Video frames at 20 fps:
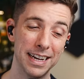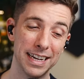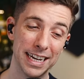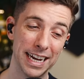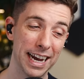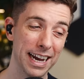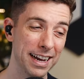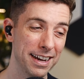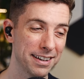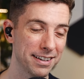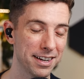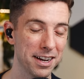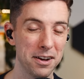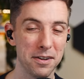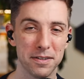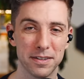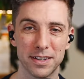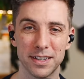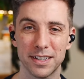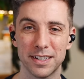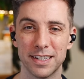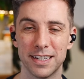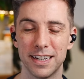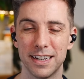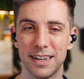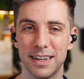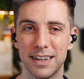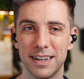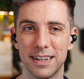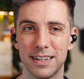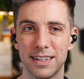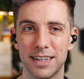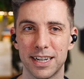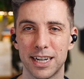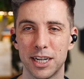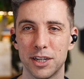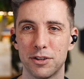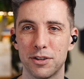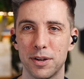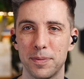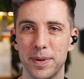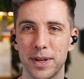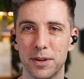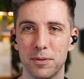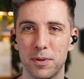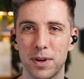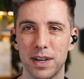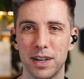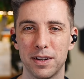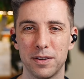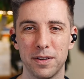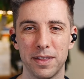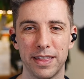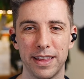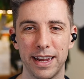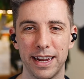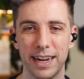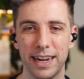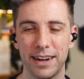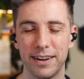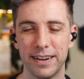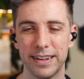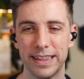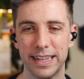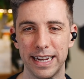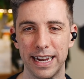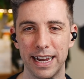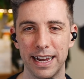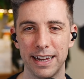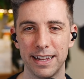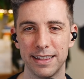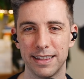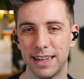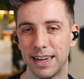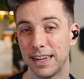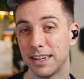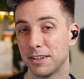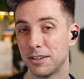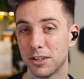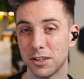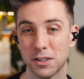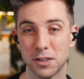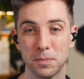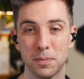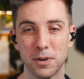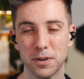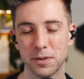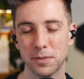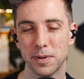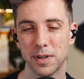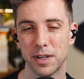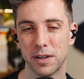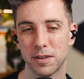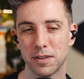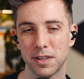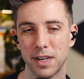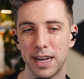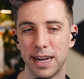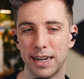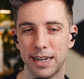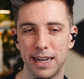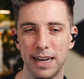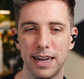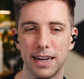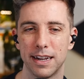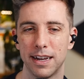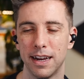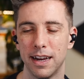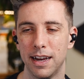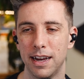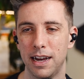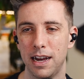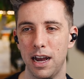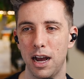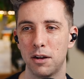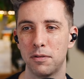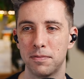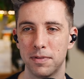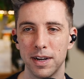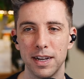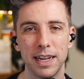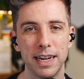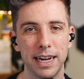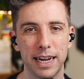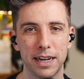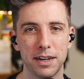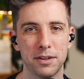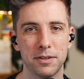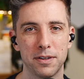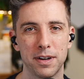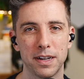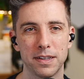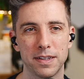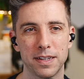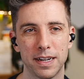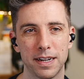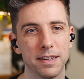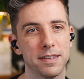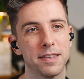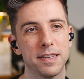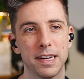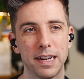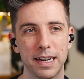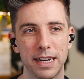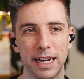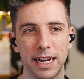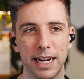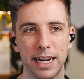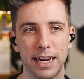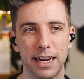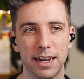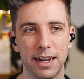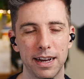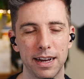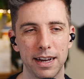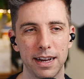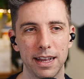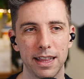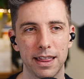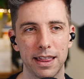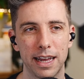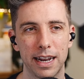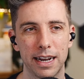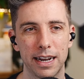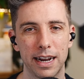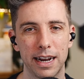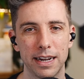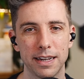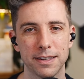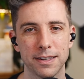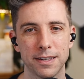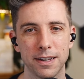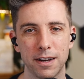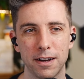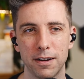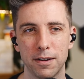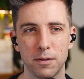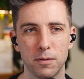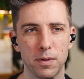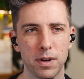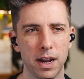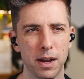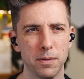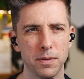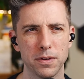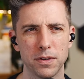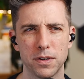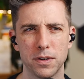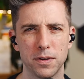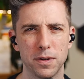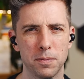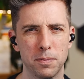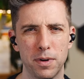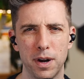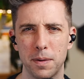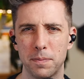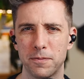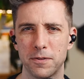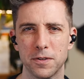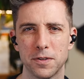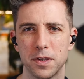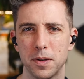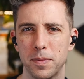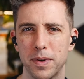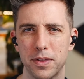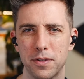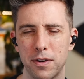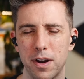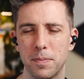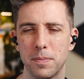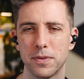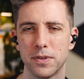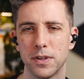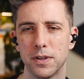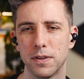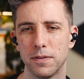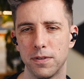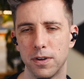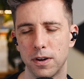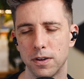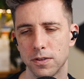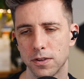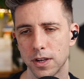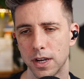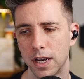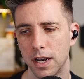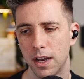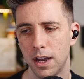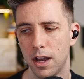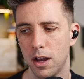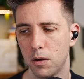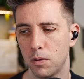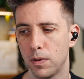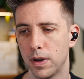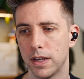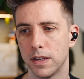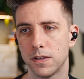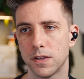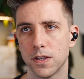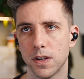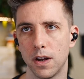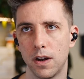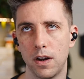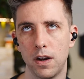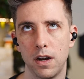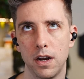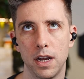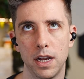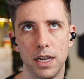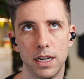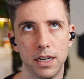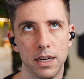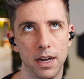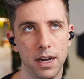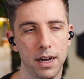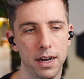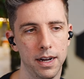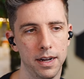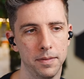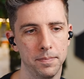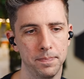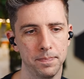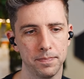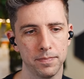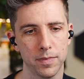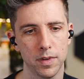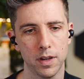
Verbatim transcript: Yeah, no, just uh, to contribute one little thing here at the end that just supports what you're saying, Dad. A really interesting study uh, that I saw when I was doing prep for some other episode of ours was on um,